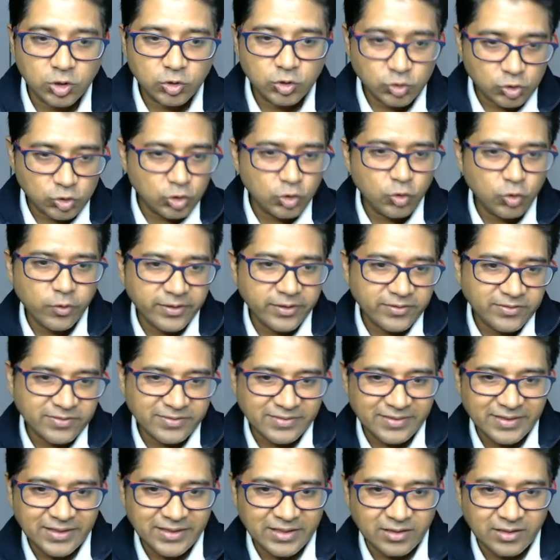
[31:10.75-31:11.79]
So you can
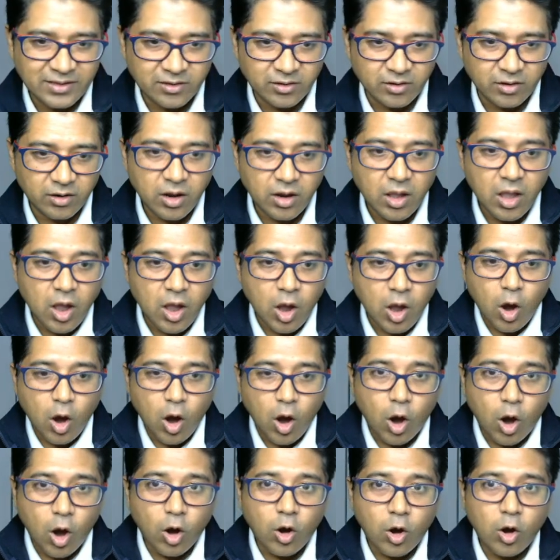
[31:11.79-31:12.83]
see here,
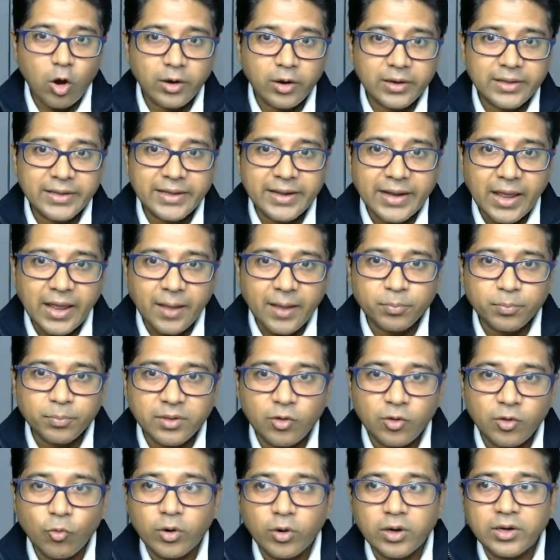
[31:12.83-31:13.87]
or grep
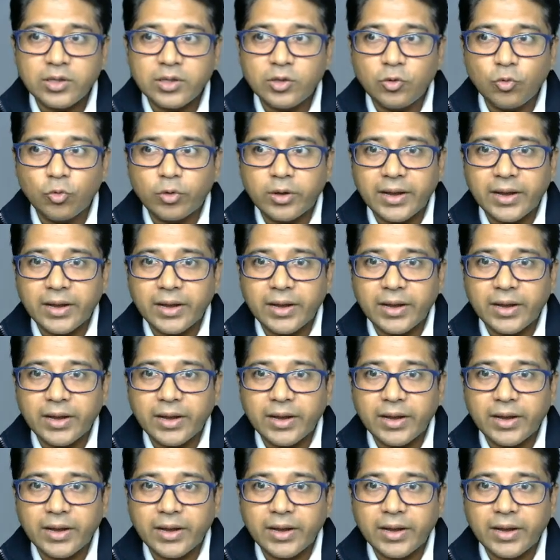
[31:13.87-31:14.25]
keyword you